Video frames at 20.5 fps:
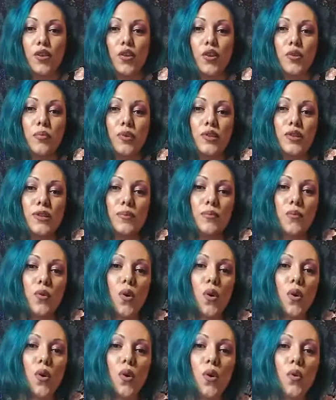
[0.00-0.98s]
be
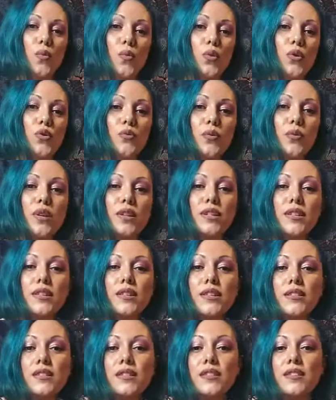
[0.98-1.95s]
small
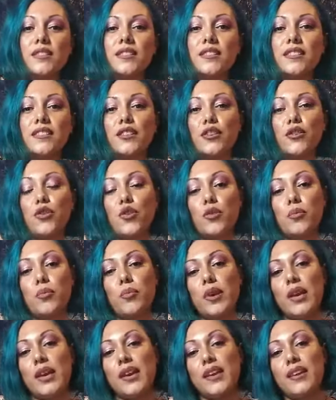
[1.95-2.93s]
movements, could
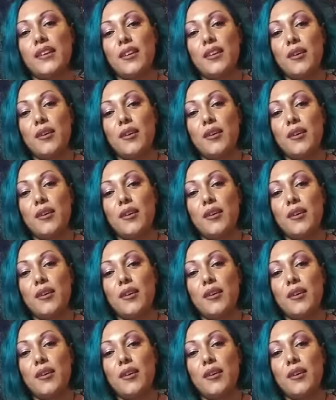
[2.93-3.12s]
be